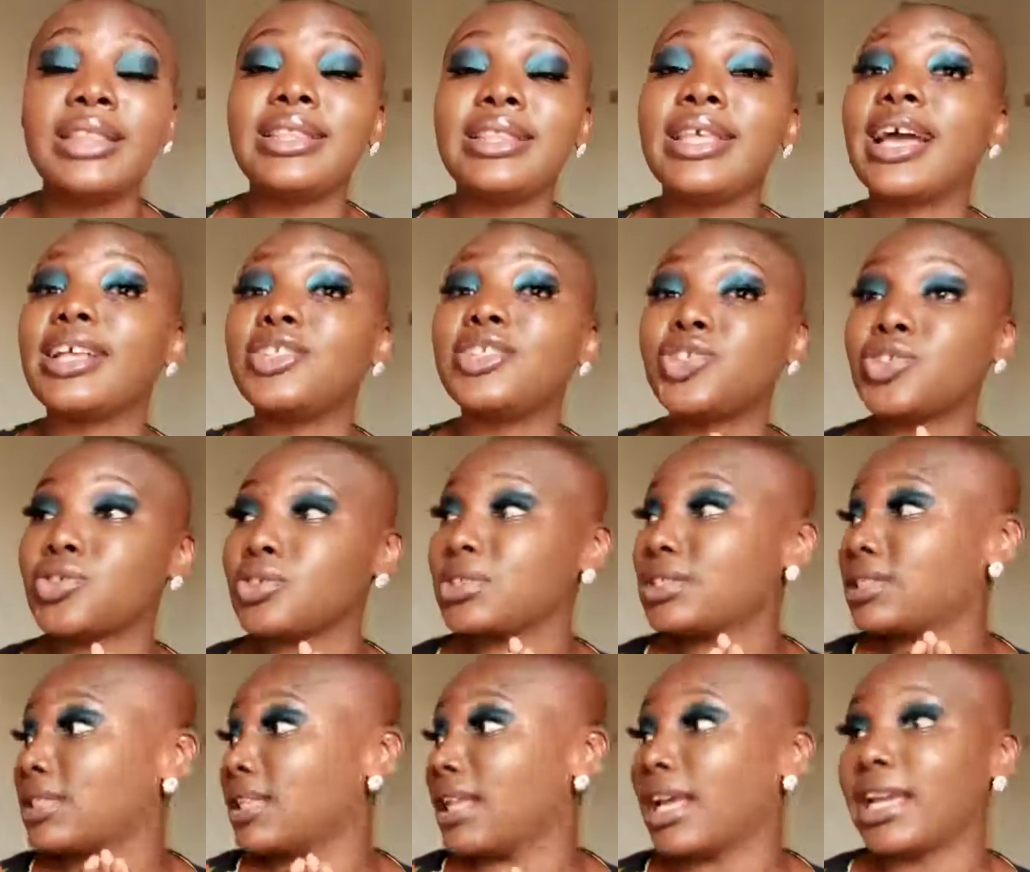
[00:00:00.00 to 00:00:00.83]
They are
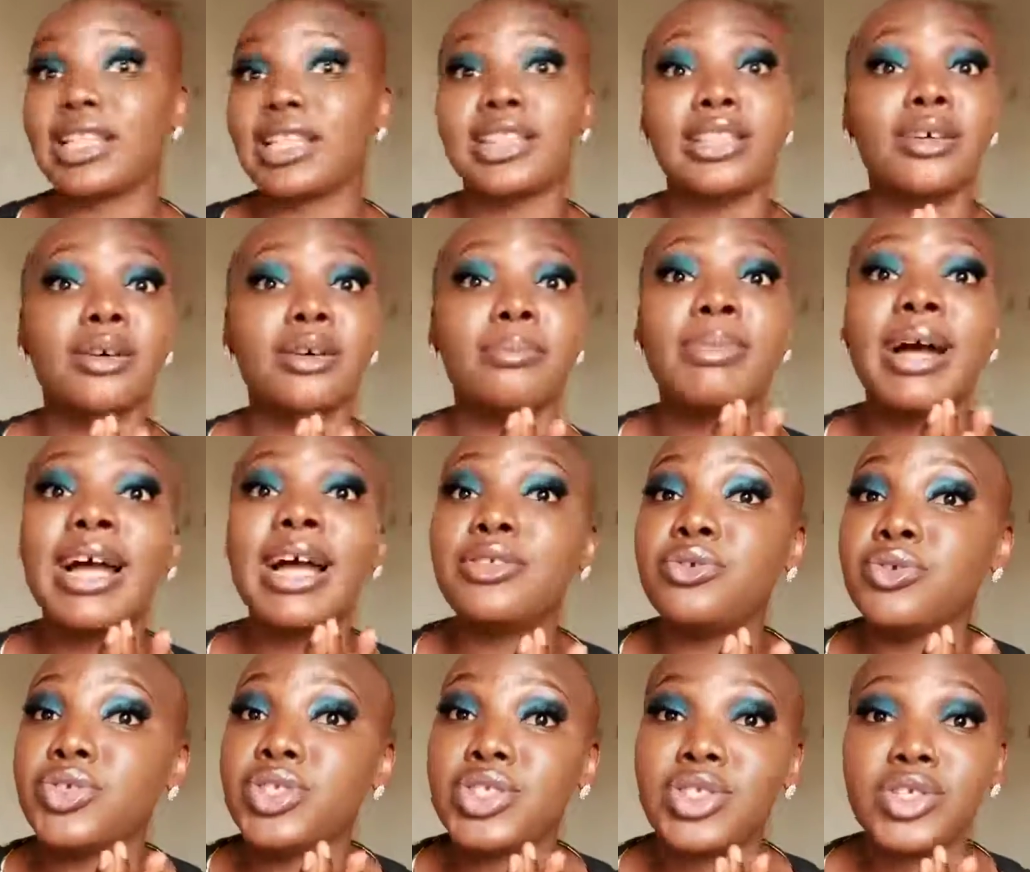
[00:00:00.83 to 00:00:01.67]
just like the
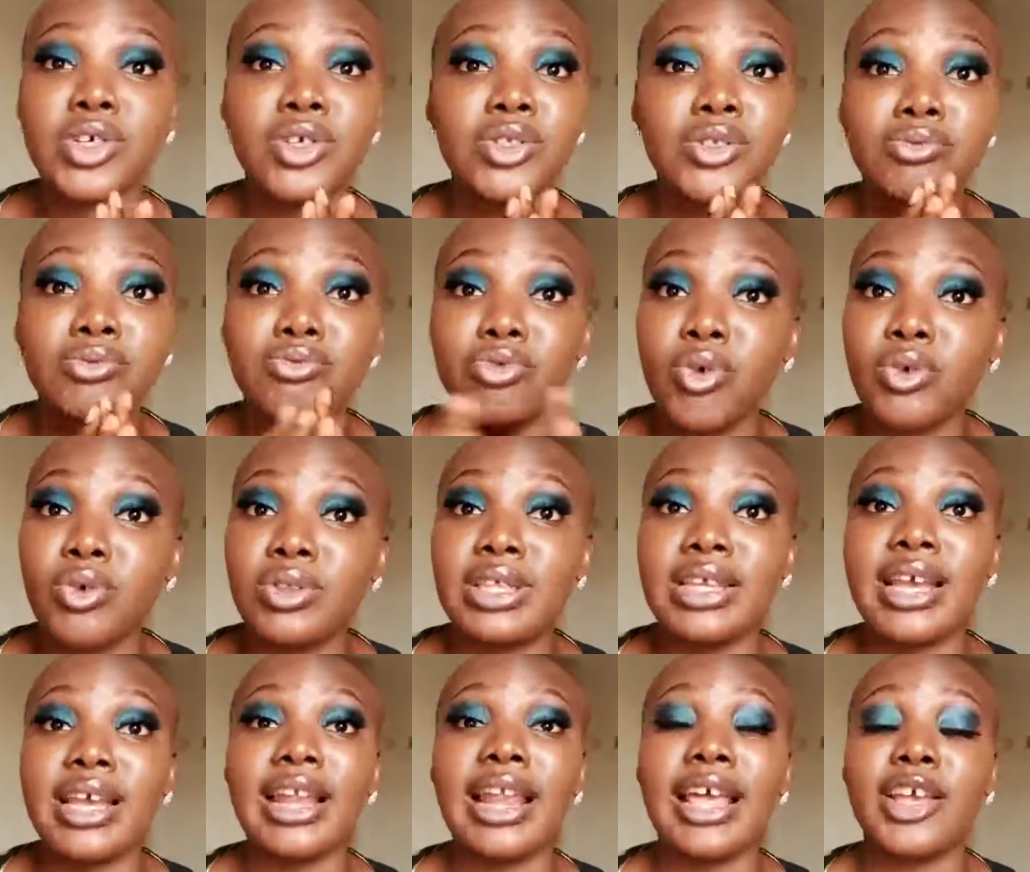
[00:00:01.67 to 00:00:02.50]
man you see on the
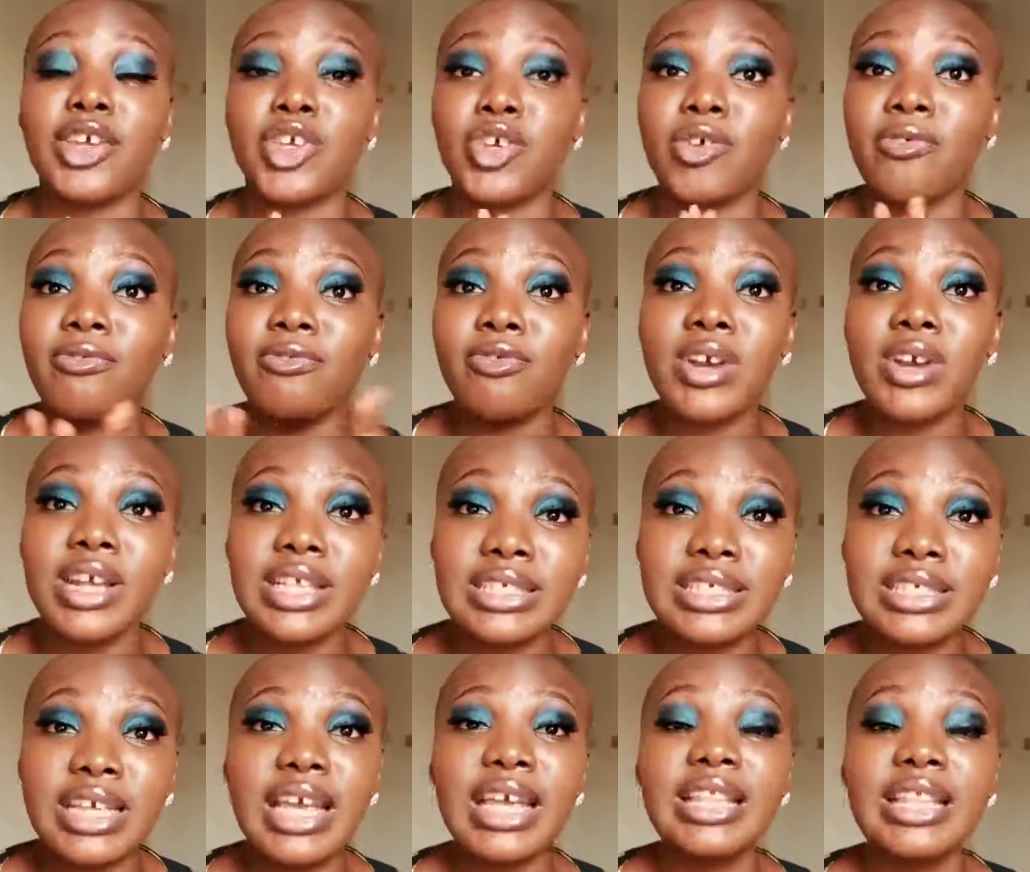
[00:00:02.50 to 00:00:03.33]
road. They are like your
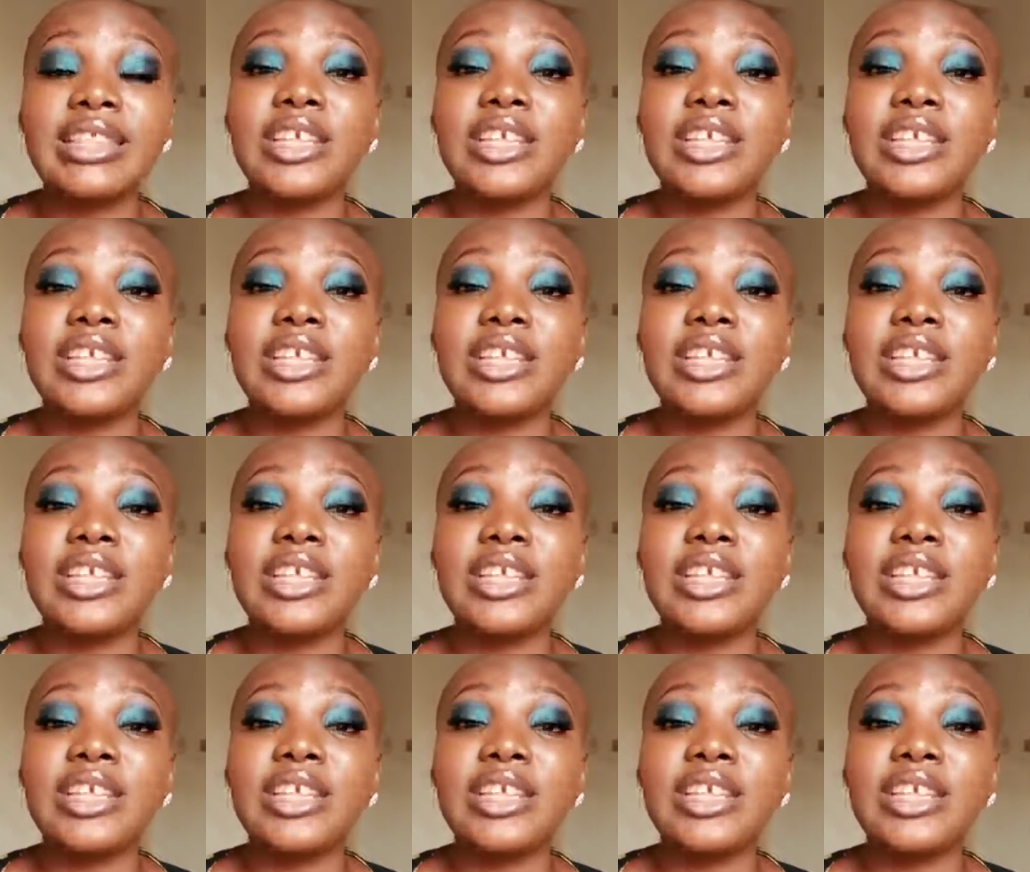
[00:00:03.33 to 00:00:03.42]
friends.